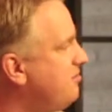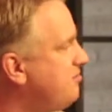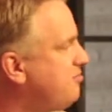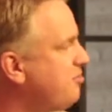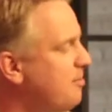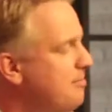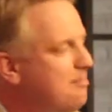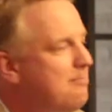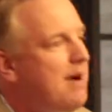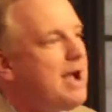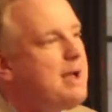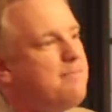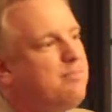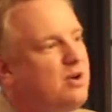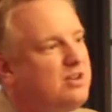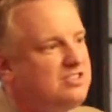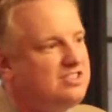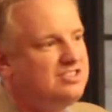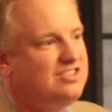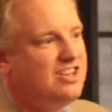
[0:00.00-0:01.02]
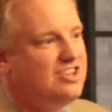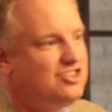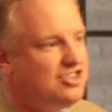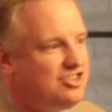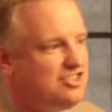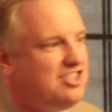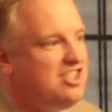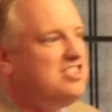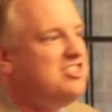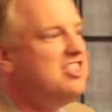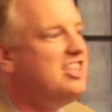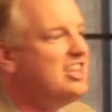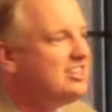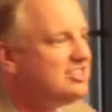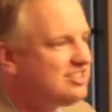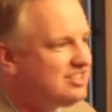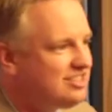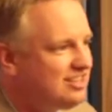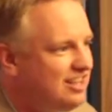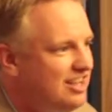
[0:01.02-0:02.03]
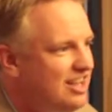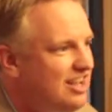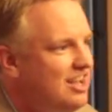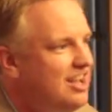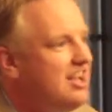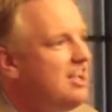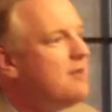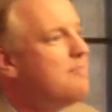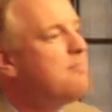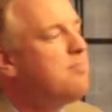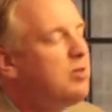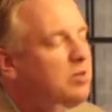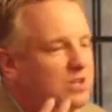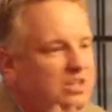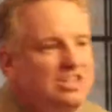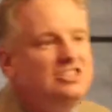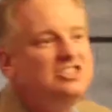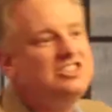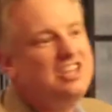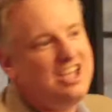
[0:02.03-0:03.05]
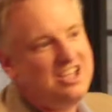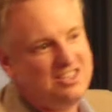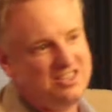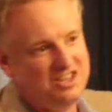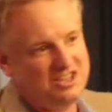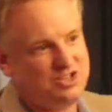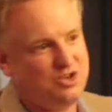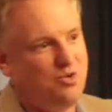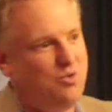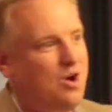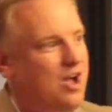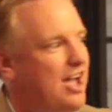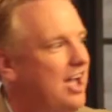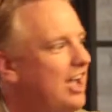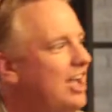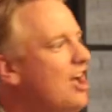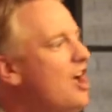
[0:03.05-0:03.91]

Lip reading: from my presentation than this, please take this away.